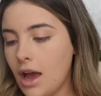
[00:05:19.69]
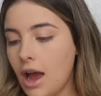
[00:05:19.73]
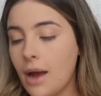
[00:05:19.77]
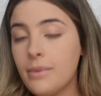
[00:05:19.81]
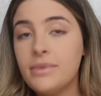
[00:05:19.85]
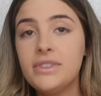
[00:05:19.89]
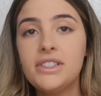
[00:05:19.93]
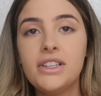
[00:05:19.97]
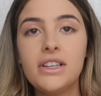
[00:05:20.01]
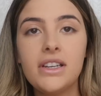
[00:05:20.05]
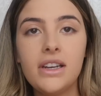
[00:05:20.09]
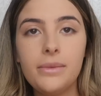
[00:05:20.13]

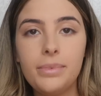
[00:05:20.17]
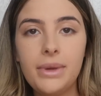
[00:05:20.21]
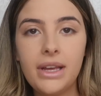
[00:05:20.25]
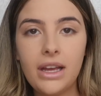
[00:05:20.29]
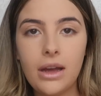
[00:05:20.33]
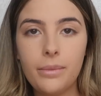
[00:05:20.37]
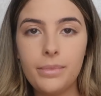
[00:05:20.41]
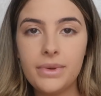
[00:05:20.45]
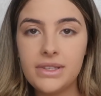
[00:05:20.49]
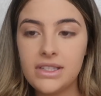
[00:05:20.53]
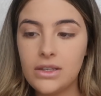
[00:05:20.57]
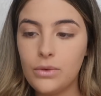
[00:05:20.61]
I'm just going to
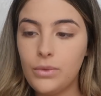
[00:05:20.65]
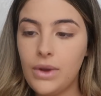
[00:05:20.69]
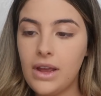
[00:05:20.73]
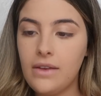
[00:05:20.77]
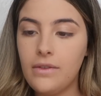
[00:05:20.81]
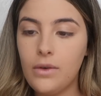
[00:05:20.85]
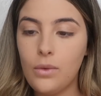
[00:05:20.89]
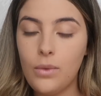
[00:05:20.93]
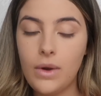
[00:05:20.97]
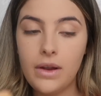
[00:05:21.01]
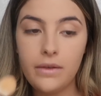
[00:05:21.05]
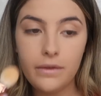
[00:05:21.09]
pick up a
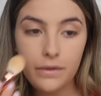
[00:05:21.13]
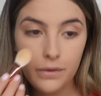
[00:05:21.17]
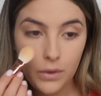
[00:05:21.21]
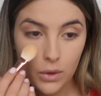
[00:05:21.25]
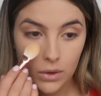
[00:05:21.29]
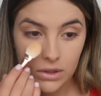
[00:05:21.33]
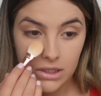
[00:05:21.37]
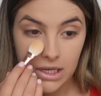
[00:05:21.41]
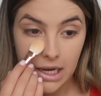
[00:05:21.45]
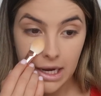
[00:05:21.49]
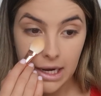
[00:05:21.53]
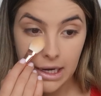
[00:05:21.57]
Zoeva
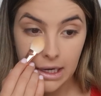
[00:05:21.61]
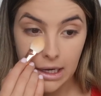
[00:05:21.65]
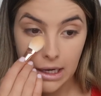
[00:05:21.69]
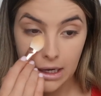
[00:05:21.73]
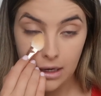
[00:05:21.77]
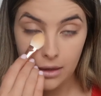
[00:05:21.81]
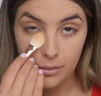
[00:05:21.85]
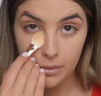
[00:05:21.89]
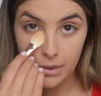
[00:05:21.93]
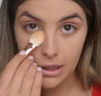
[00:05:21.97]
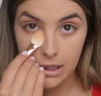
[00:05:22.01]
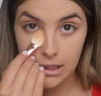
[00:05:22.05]
114
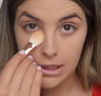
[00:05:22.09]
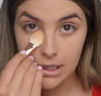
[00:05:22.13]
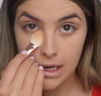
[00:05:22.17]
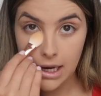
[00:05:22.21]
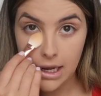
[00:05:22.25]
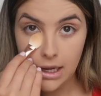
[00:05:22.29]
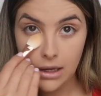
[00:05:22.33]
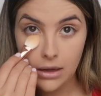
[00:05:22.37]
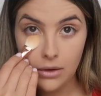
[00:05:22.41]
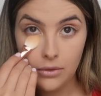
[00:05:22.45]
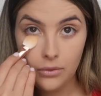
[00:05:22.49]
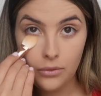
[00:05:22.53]
and I'm going to
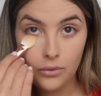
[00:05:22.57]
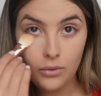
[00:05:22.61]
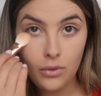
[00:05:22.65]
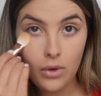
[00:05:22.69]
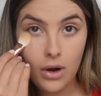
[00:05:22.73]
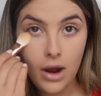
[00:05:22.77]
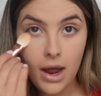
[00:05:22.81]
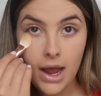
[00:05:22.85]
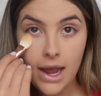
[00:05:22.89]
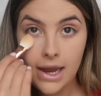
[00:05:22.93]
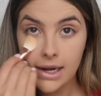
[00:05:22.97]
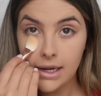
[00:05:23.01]
take it
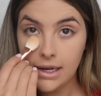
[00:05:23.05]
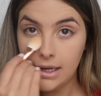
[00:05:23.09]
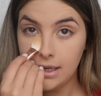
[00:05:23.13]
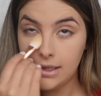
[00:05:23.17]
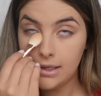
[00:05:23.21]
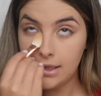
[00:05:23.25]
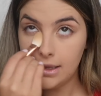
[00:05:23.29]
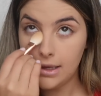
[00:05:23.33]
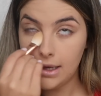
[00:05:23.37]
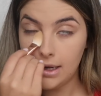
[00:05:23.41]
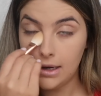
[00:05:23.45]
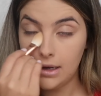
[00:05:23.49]
right
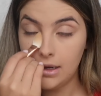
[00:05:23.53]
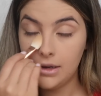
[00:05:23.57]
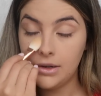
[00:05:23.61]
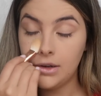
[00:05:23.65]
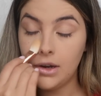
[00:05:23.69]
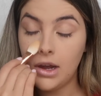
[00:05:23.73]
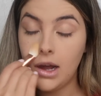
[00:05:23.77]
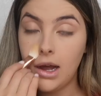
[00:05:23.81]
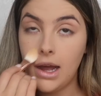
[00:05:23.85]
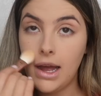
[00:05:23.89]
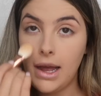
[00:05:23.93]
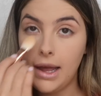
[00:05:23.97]
into that
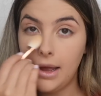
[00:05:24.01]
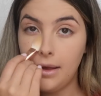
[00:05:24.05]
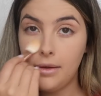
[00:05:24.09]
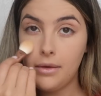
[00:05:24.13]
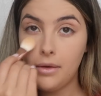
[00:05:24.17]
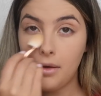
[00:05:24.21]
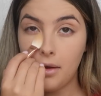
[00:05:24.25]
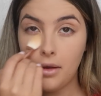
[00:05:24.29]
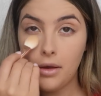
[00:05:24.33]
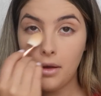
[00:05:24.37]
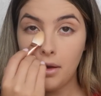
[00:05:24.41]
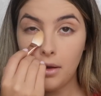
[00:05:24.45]
under
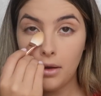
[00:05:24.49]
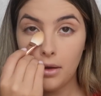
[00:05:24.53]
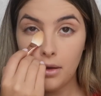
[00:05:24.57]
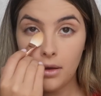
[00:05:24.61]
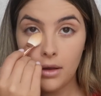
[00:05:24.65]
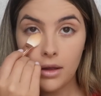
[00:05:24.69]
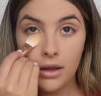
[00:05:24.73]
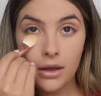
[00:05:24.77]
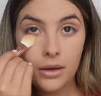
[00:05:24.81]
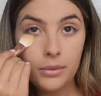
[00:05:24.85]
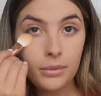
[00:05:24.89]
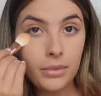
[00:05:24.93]
eye,
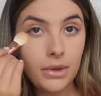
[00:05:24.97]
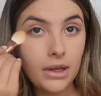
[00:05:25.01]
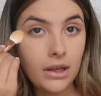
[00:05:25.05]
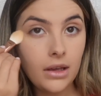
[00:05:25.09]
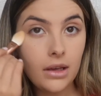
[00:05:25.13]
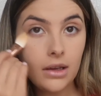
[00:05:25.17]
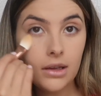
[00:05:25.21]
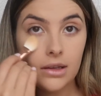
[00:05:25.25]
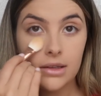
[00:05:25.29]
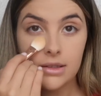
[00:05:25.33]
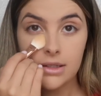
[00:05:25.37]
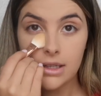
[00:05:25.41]

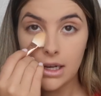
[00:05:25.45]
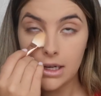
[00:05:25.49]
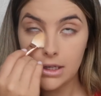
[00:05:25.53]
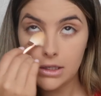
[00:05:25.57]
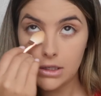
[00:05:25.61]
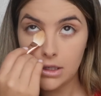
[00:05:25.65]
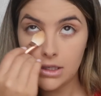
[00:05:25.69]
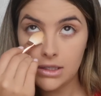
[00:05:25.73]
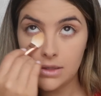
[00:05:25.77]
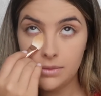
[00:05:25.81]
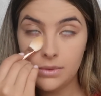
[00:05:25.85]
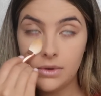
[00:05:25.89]
because I
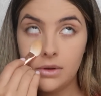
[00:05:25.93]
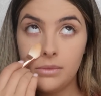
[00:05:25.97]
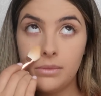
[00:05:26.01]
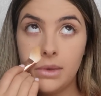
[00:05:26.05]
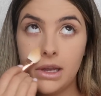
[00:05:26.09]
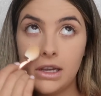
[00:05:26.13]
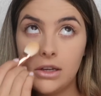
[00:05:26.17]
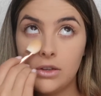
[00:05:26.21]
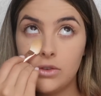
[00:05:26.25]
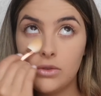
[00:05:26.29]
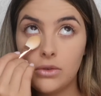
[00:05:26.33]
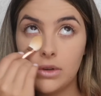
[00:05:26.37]
just want to
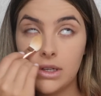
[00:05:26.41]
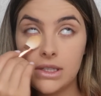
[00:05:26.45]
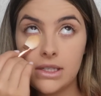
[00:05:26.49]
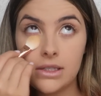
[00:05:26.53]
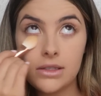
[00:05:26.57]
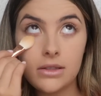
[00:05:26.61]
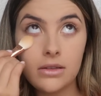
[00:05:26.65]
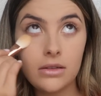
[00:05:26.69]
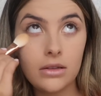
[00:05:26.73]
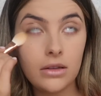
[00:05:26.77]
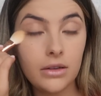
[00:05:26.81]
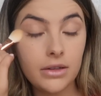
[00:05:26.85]
make sure
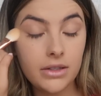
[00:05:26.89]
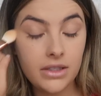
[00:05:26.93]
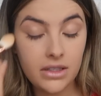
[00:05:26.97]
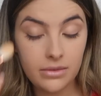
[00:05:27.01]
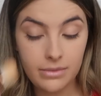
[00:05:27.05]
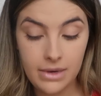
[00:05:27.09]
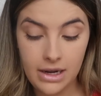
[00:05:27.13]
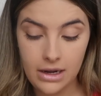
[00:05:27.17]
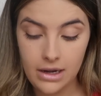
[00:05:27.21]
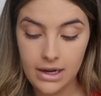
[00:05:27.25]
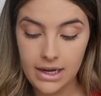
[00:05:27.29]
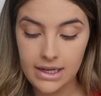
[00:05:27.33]
it's as close
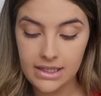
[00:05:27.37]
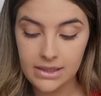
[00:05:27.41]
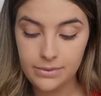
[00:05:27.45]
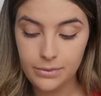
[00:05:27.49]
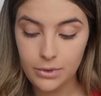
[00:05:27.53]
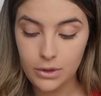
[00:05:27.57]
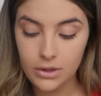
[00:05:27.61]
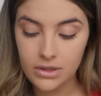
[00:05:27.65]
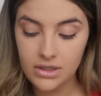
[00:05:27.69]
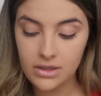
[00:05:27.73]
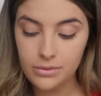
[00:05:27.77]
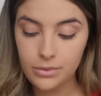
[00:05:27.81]
to my eye as
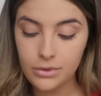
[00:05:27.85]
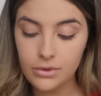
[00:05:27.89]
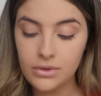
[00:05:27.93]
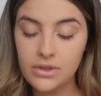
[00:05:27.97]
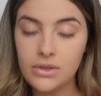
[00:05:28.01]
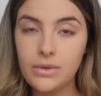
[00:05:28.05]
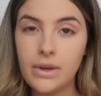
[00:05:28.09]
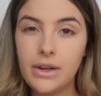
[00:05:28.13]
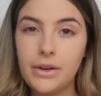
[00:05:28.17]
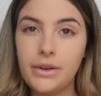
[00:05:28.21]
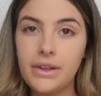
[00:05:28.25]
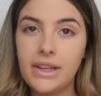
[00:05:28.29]
possible
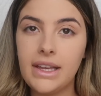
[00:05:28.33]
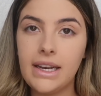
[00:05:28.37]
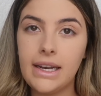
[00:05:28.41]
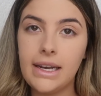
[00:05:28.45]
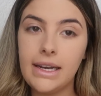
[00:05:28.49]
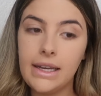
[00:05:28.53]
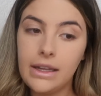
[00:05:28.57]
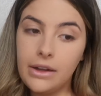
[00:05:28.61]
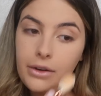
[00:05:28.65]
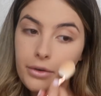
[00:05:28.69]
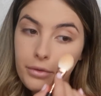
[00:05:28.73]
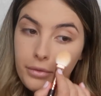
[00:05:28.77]
so I don't get
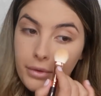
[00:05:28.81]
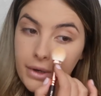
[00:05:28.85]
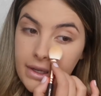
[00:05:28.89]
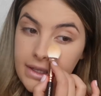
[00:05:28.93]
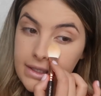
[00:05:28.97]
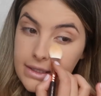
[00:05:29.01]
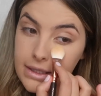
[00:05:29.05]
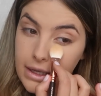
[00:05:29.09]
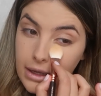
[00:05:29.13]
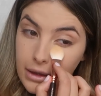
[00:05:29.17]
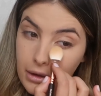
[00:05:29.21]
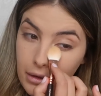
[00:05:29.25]
any
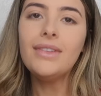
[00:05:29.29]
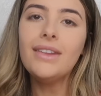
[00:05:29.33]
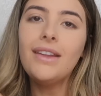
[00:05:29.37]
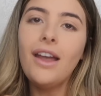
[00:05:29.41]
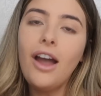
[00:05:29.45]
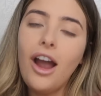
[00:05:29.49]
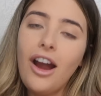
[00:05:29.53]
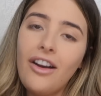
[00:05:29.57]
creasing.